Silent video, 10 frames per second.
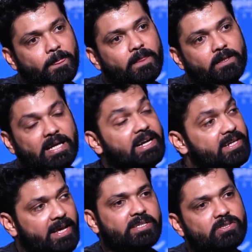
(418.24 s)
Side
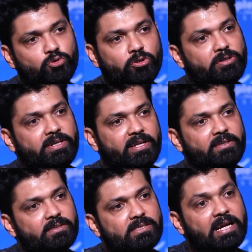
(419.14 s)
A is
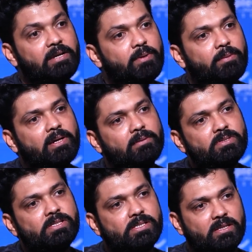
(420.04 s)
2010. Side B
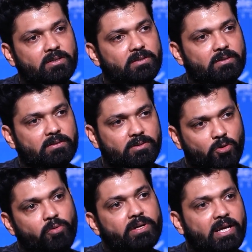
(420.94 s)
becomes the
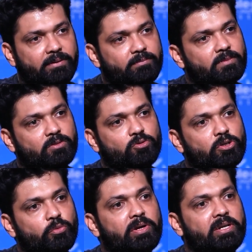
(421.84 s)
COVID time,
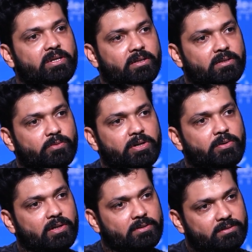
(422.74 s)
2020,
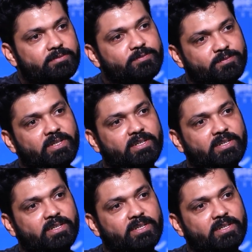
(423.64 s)
21. Yeah.